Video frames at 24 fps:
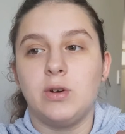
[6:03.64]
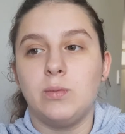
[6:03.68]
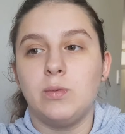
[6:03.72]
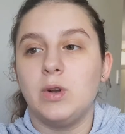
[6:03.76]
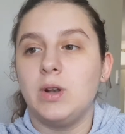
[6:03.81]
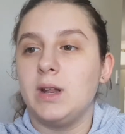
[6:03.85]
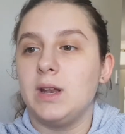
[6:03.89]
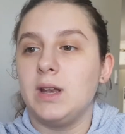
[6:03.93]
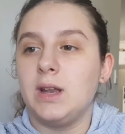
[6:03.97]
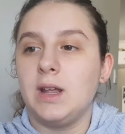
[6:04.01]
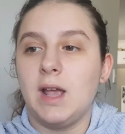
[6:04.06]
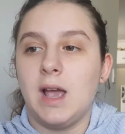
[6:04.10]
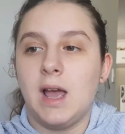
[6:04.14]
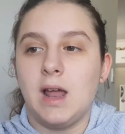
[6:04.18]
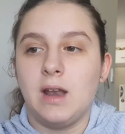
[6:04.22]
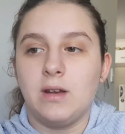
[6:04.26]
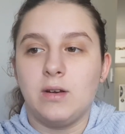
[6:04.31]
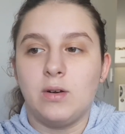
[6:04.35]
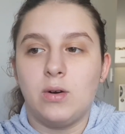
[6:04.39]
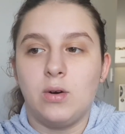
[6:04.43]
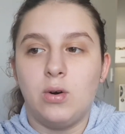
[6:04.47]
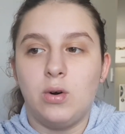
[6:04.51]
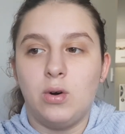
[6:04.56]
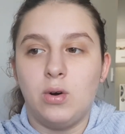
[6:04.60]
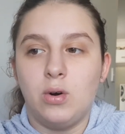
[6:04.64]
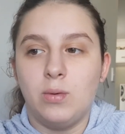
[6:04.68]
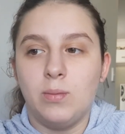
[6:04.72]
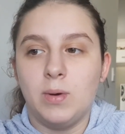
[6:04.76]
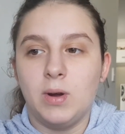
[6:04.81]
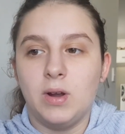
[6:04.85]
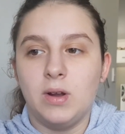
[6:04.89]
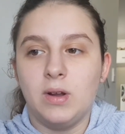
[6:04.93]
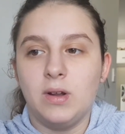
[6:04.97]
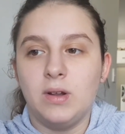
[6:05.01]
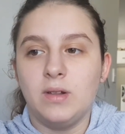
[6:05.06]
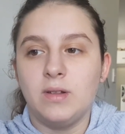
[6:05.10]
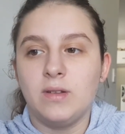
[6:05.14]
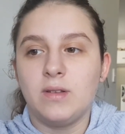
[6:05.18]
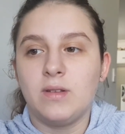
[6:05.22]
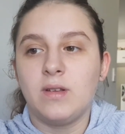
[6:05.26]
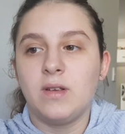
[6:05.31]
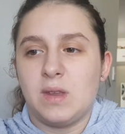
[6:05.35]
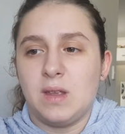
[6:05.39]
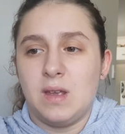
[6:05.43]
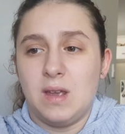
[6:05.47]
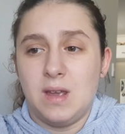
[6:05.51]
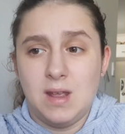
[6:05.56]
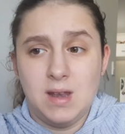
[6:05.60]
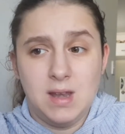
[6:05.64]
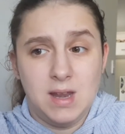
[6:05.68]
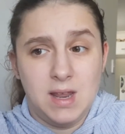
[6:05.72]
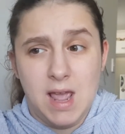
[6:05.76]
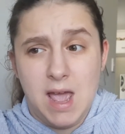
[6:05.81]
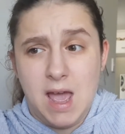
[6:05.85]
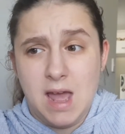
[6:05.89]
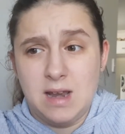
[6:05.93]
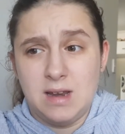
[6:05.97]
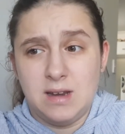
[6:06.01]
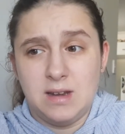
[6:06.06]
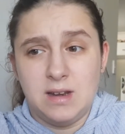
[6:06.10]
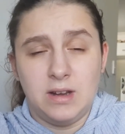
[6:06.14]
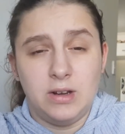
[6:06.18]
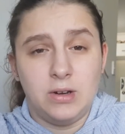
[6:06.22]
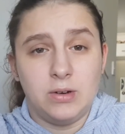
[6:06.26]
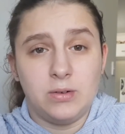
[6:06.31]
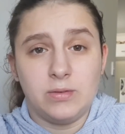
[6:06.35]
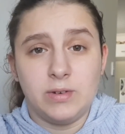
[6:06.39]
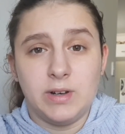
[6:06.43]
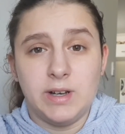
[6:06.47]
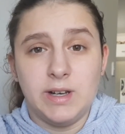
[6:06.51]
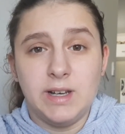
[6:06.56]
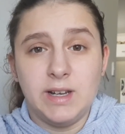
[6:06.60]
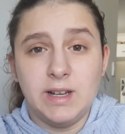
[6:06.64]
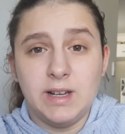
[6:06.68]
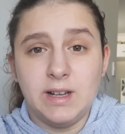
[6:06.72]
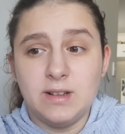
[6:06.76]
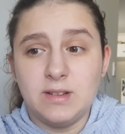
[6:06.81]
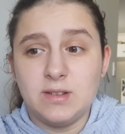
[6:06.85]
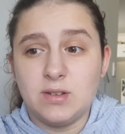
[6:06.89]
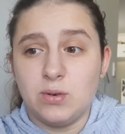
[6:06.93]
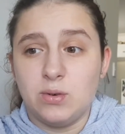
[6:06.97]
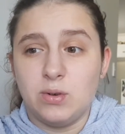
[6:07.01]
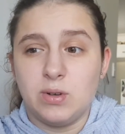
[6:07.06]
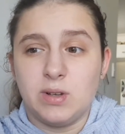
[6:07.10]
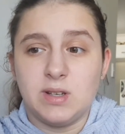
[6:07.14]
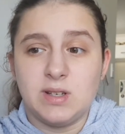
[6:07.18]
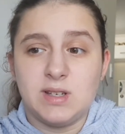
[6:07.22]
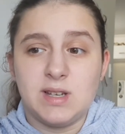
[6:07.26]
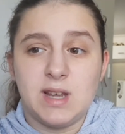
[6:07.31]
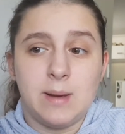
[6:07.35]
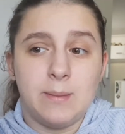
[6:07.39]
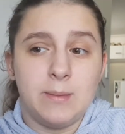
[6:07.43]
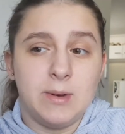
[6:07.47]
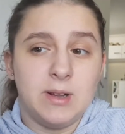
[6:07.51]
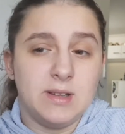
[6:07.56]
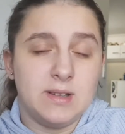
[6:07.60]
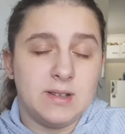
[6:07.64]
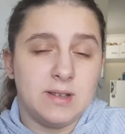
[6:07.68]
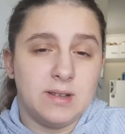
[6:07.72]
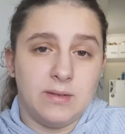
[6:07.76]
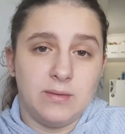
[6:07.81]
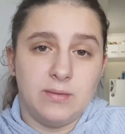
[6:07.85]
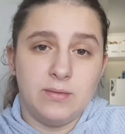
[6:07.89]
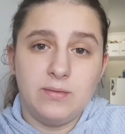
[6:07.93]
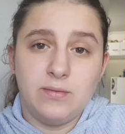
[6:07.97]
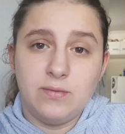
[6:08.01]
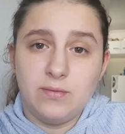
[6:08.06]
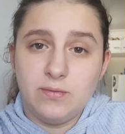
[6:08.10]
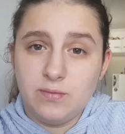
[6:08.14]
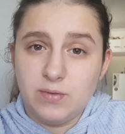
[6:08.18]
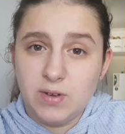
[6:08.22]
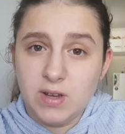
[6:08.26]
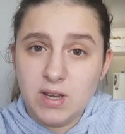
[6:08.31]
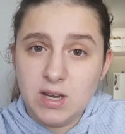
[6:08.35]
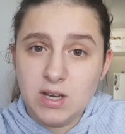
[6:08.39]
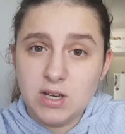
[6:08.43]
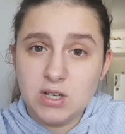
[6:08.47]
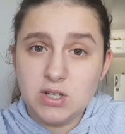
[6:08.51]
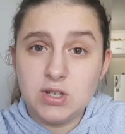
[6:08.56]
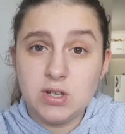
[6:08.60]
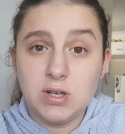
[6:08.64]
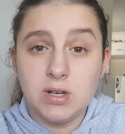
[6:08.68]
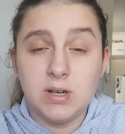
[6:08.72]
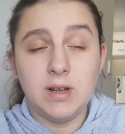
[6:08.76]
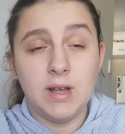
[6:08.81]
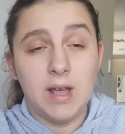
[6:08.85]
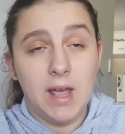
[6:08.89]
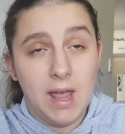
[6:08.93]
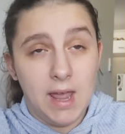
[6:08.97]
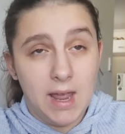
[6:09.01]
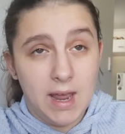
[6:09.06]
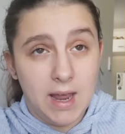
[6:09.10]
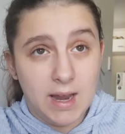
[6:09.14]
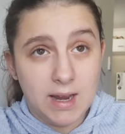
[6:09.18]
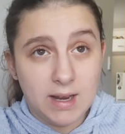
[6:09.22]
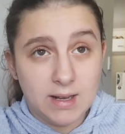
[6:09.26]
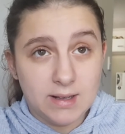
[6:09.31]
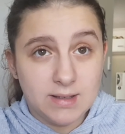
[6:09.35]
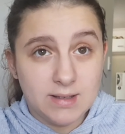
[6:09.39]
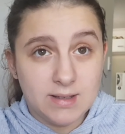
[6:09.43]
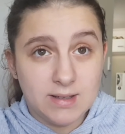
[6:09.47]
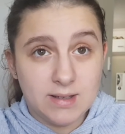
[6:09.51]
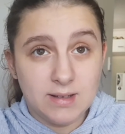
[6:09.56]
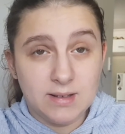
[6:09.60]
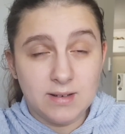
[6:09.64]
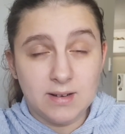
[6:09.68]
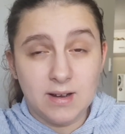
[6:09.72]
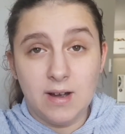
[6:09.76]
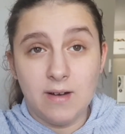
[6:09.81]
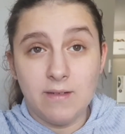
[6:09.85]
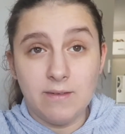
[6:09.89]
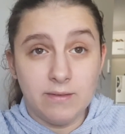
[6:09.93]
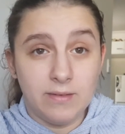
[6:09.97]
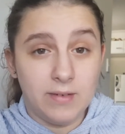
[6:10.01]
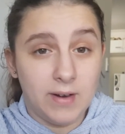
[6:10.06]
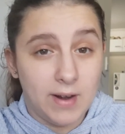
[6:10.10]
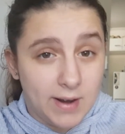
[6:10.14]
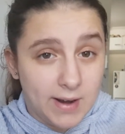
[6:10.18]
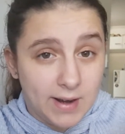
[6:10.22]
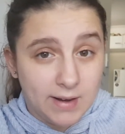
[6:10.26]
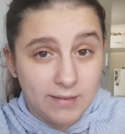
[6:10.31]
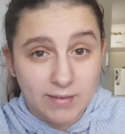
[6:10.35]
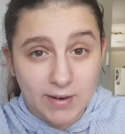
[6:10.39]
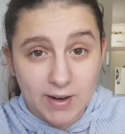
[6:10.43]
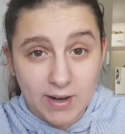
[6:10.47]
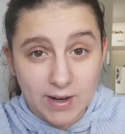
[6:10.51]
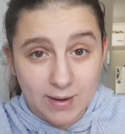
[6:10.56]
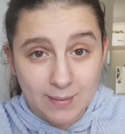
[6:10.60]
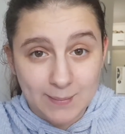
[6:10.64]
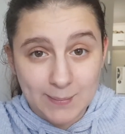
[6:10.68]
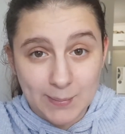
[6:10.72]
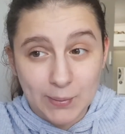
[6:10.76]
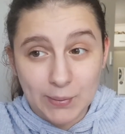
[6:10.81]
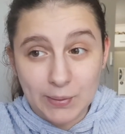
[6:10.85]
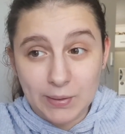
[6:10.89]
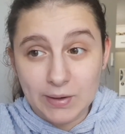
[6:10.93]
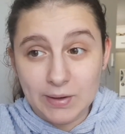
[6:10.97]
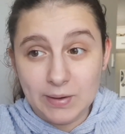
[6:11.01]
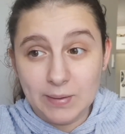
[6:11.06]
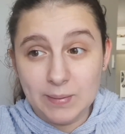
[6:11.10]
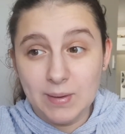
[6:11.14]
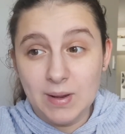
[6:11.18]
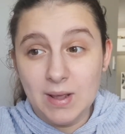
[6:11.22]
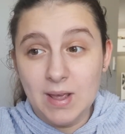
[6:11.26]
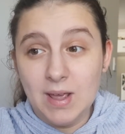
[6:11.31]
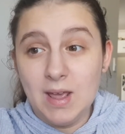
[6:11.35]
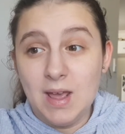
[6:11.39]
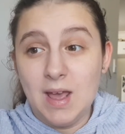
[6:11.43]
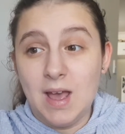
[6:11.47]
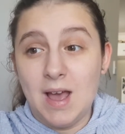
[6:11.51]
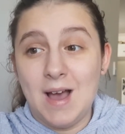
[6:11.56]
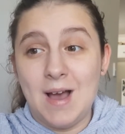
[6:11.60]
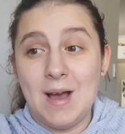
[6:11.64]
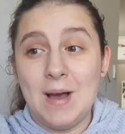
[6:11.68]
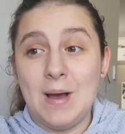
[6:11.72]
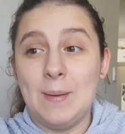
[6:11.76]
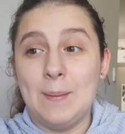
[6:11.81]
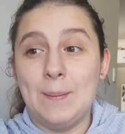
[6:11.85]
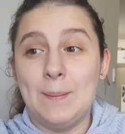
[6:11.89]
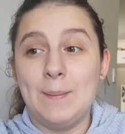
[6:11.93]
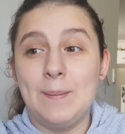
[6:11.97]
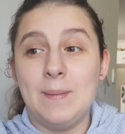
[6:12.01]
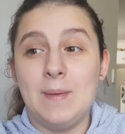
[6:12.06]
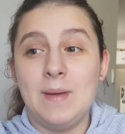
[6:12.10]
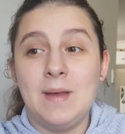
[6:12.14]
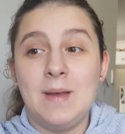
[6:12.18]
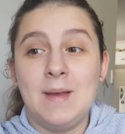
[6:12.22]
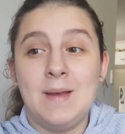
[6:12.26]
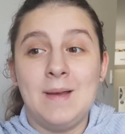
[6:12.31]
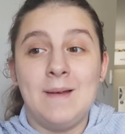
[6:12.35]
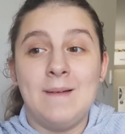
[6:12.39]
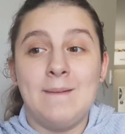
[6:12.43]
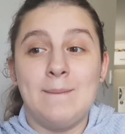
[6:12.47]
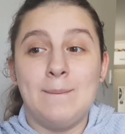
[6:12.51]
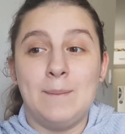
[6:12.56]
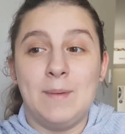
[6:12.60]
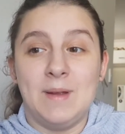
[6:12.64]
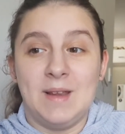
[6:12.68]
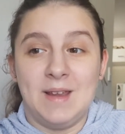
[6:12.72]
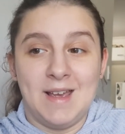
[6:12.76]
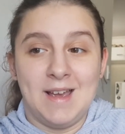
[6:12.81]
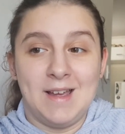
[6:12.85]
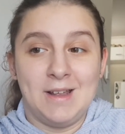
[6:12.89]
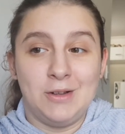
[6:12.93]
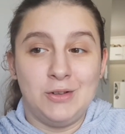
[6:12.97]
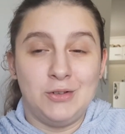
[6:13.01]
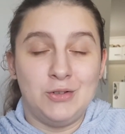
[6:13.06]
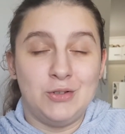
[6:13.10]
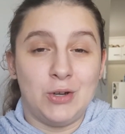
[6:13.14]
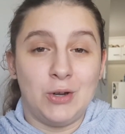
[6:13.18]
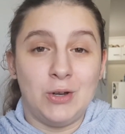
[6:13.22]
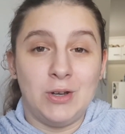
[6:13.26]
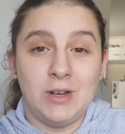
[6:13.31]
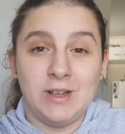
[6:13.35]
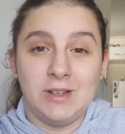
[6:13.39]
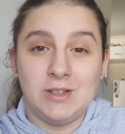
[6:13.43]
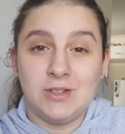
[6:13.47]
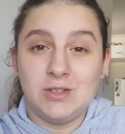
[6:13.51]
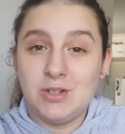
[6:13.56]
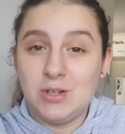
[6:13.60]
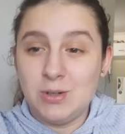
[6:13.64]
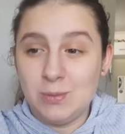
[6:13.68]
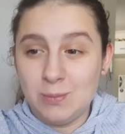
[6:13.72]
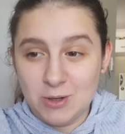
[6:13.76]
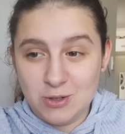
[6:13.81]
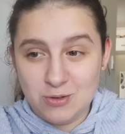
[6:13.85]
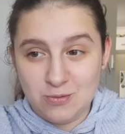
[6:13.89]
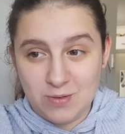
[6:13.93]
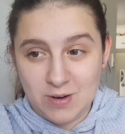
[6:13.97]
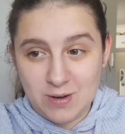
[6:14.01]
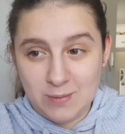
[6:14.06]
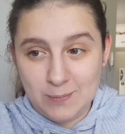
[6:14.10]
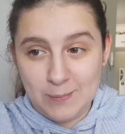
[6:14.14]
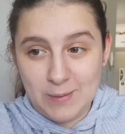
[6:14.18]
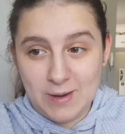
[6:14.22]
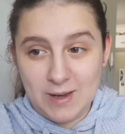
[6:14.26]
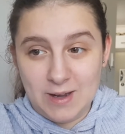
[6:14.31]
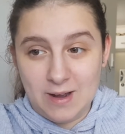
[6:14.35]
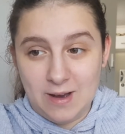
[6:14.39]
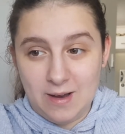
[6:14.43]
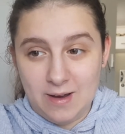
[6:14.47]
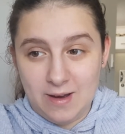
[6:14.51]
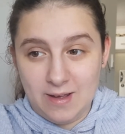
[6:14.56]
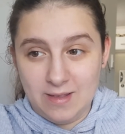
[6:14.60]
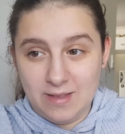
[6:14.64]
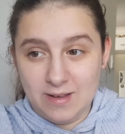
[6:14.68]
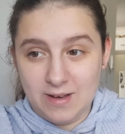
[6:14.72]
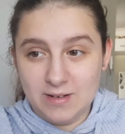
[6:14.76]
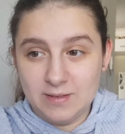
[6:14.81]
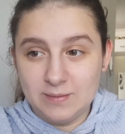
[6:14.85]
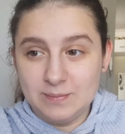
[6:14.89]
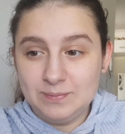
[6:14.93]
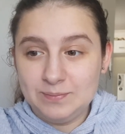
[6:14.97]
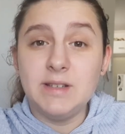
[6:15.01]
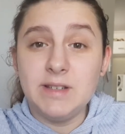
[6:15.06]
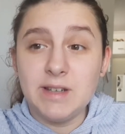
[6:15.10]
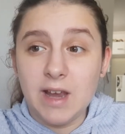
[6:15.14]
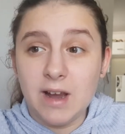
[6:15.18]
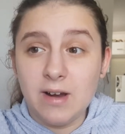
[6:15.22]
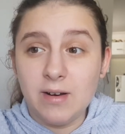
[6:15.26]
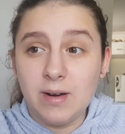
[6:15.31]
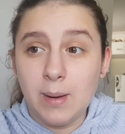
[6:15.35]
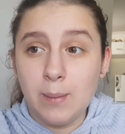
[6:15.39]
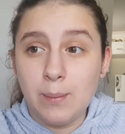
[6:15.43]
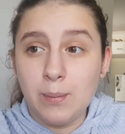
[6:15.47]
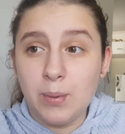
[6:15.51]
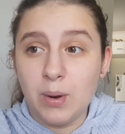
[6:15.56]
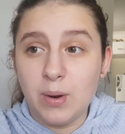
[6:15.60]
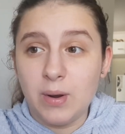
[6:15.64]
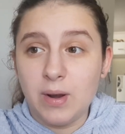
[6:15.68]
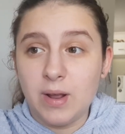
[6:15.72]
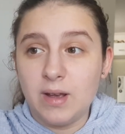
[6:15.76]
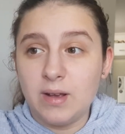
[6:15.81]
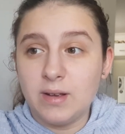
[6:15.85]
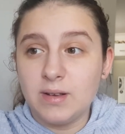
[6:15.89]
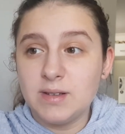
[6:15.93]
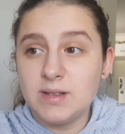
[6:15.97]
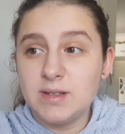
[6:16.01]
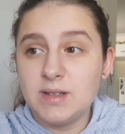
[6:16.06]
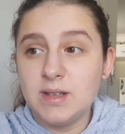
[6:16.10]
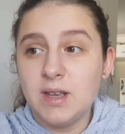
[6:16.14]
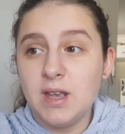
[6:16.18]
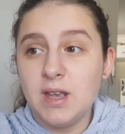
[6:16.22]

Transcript: want any added hormones, any added ingredients or contaminants in fish. Eggs are very, very important. But yeah, don't eat too much red meat either. Dairy products,